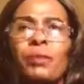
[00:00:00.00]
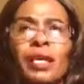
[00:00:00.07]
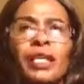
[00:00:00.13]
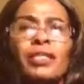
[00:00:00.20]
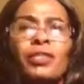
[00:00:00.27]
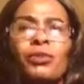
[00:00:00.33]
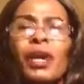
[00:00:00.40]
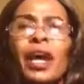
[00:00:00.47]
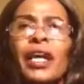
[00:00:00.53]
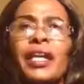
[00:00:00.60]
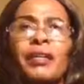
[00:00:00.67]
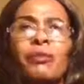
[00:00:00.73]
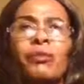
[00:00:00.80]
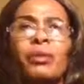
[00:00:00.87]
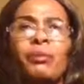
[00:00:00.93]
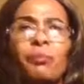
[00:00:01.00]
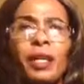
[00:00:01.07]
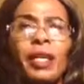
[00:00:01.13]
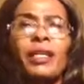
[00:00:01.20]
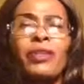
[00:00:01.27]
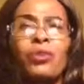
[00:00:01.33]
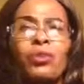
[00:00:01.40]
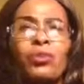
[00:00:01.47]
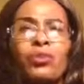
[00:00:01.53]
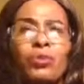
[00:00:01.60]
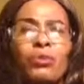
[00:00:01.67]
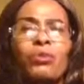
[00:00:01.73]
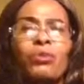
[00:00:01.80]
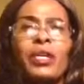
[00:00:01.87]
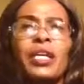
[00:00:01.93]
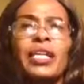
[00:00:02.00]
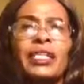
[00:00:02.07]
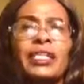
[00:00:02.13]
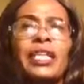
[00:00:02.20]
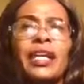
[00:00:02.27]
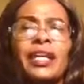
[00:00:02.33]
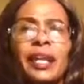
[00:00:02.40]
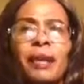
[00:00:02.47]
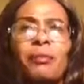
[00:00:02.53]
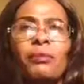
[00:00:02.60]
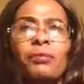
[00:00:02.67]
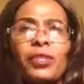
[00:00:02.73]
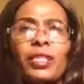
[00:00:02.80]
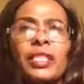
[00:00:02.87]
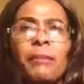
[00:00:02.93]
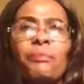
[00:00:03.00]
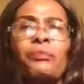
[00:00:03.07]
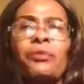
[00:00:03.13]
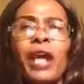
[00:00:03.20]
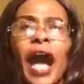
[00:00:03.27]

bless you and will make you through in the name of Jesus.